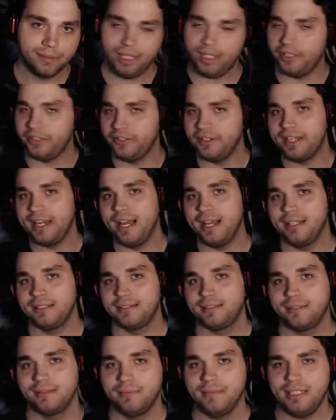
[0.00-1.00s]
Hello, you
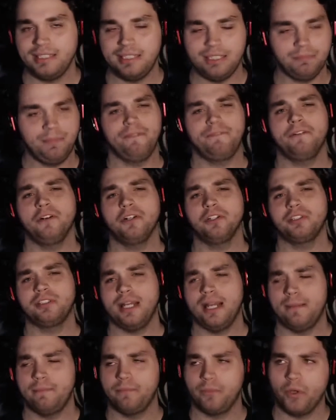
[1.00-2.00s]
guys. This is my first
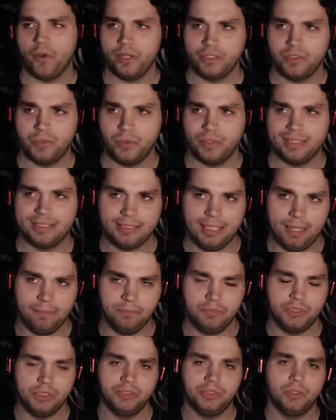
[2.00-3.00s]
time going to
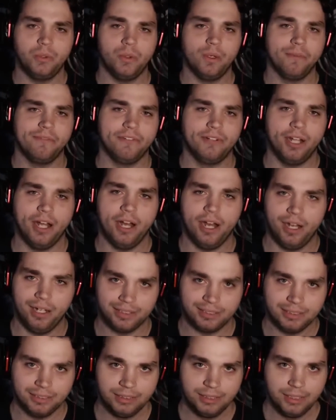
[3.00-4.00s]
attempt to do a
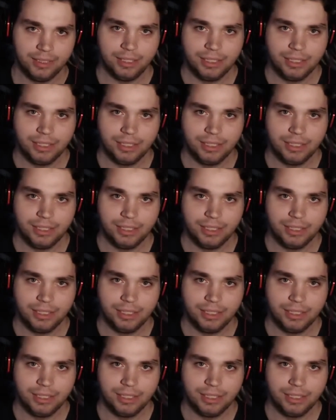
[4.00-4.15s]
vlog.